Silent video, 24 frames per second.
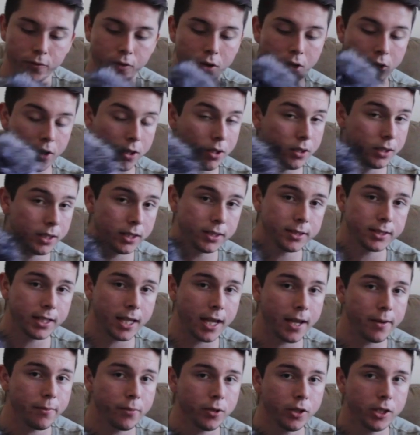on this
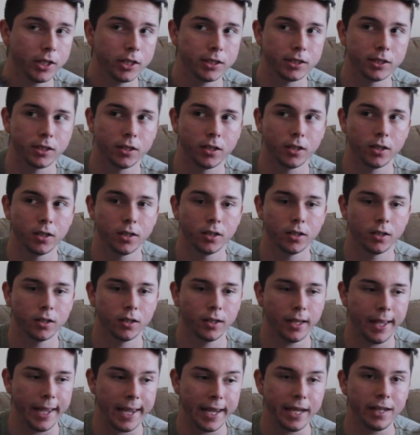camera is
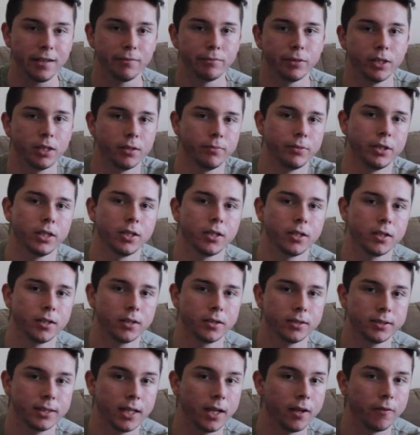a 80 millimeter
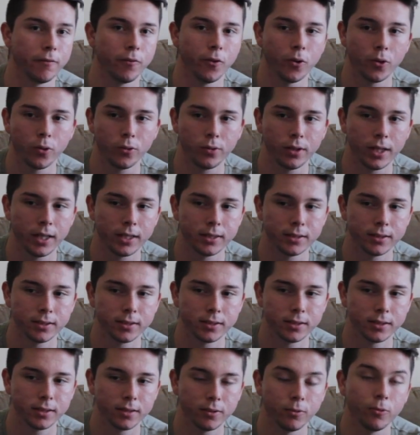telephoto lens.
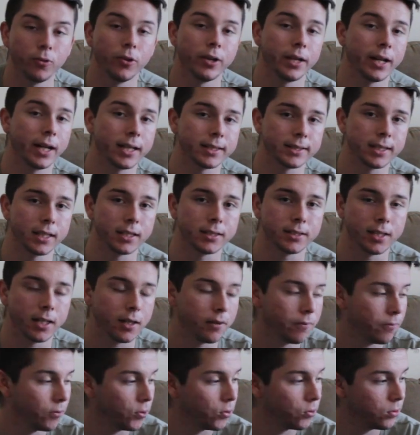Well, it acts like a
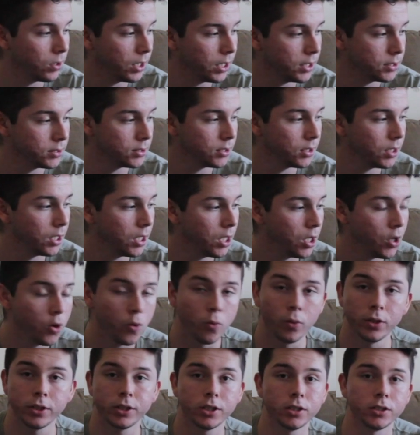telephoto lens,
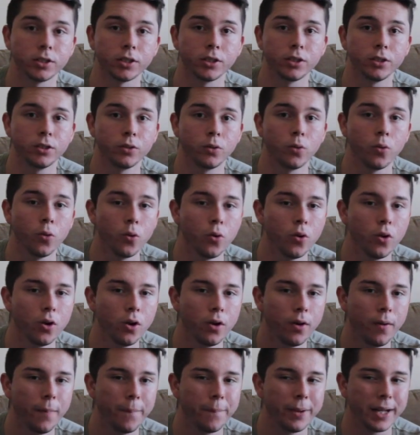which is
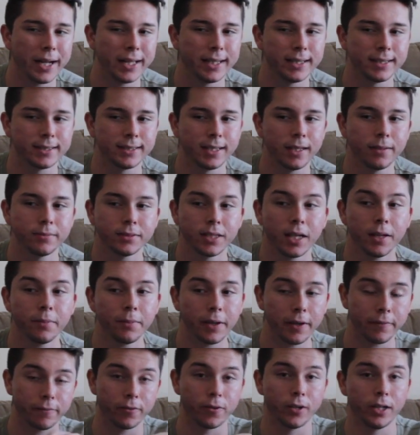cool, but at the same time,
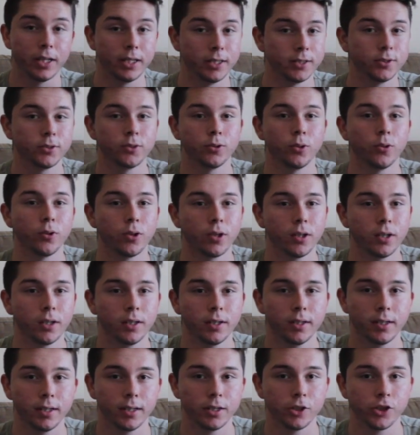like for indoor
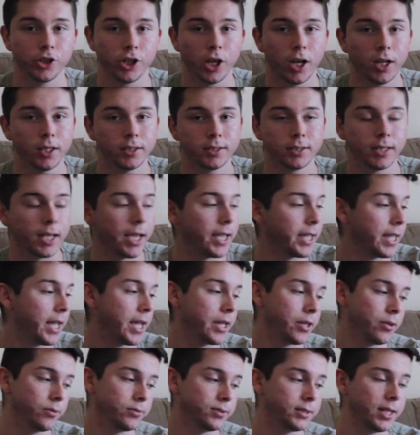shots, I
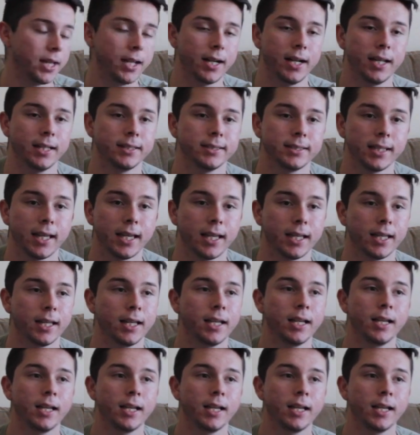can't use that lens. Like